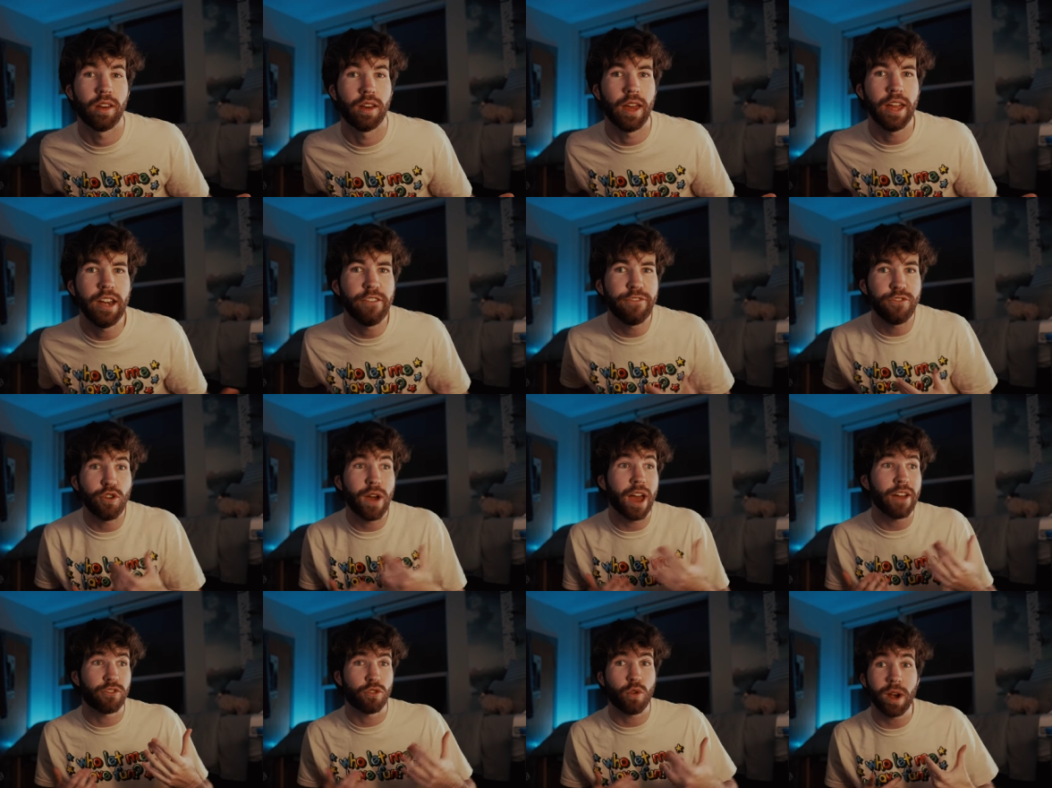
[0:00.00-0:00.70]
And if
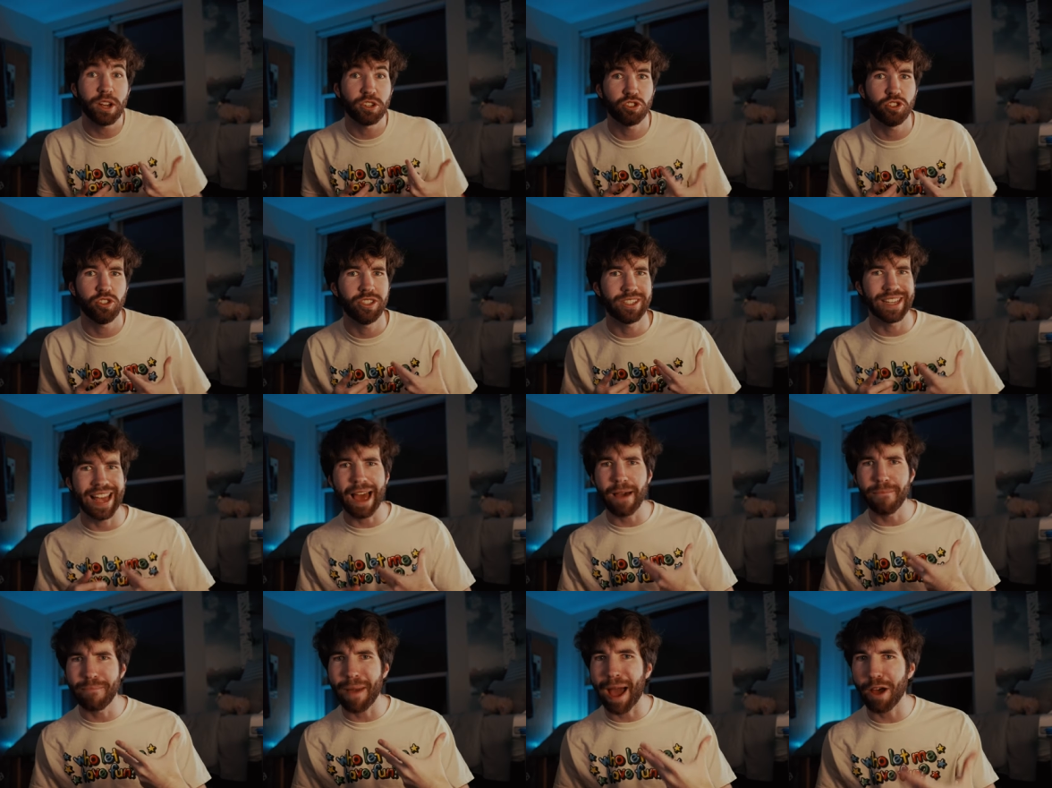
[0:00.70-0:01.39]
you have
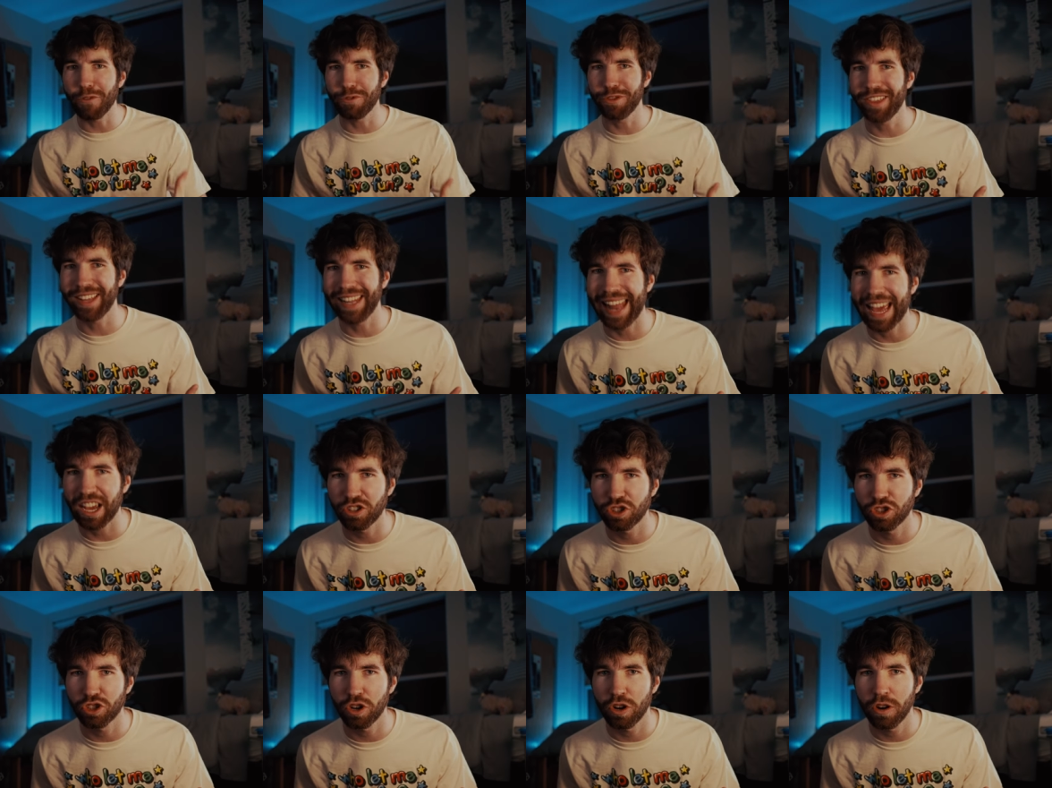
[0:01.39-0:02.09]
questions about the
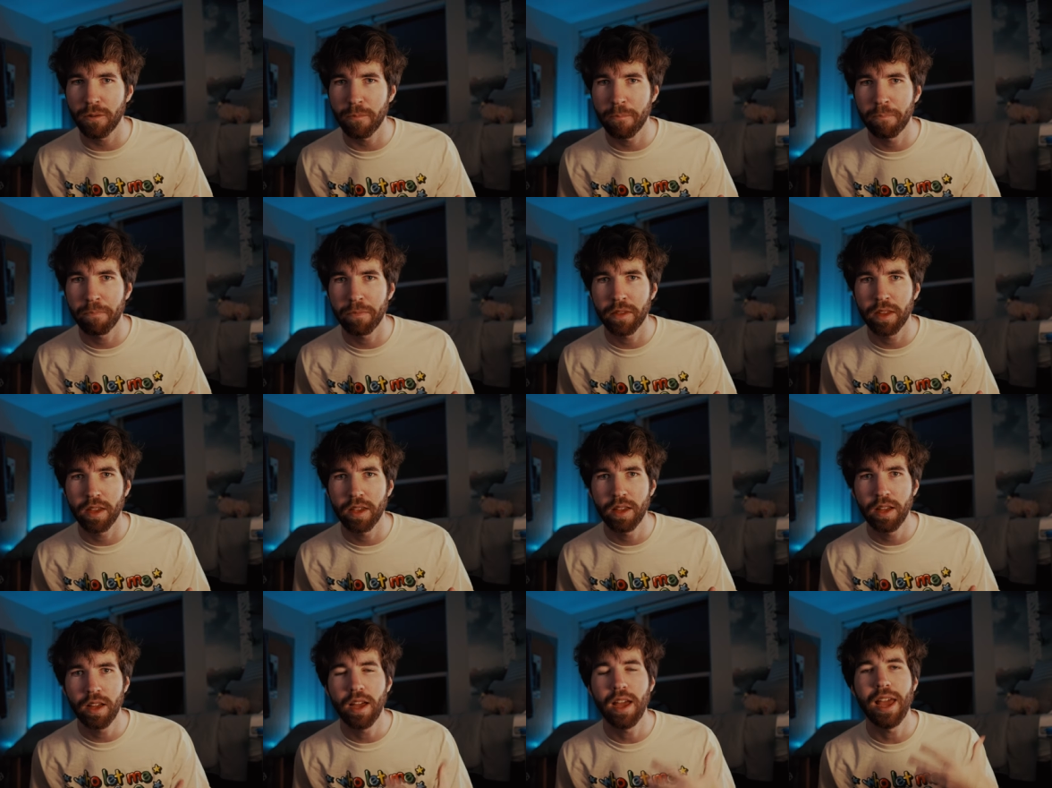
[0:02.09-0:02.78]
lecture,
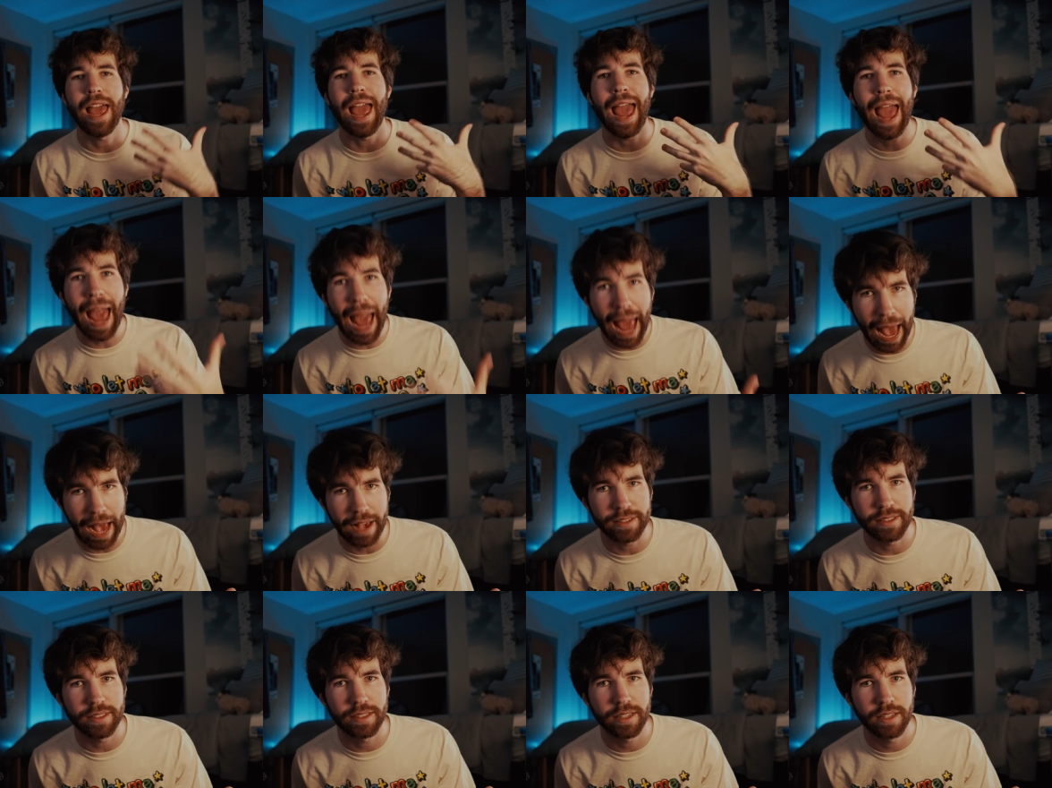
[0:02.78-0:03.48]

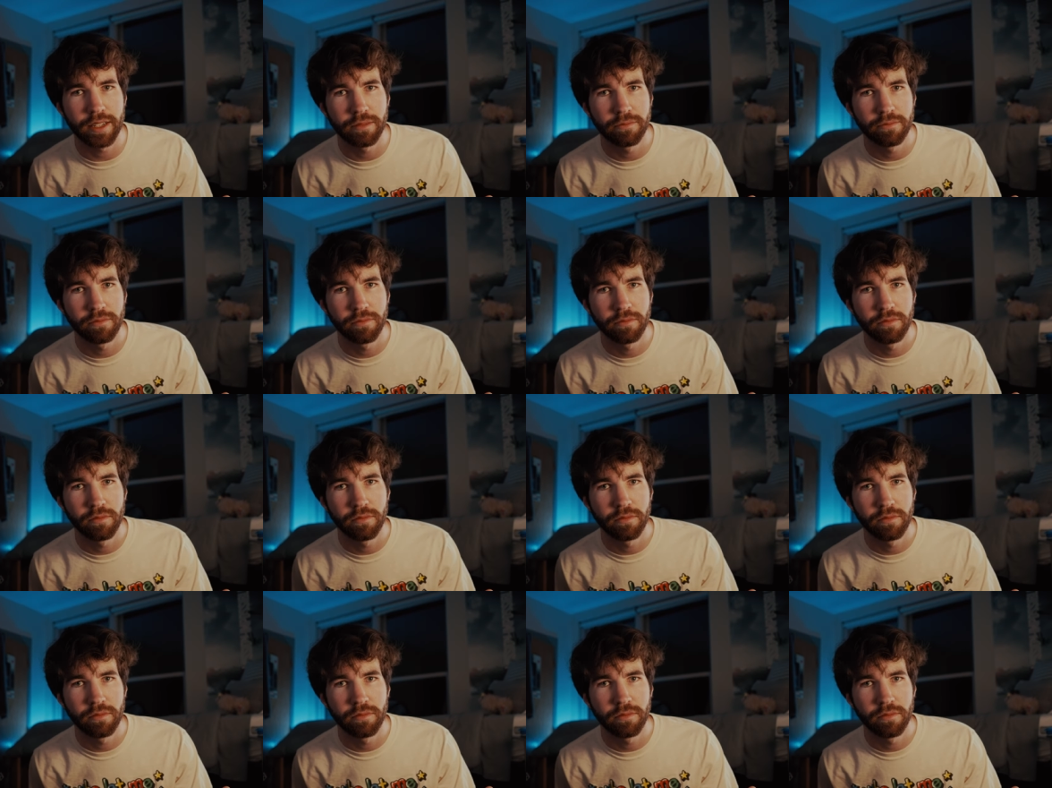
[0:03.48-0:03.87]
ask.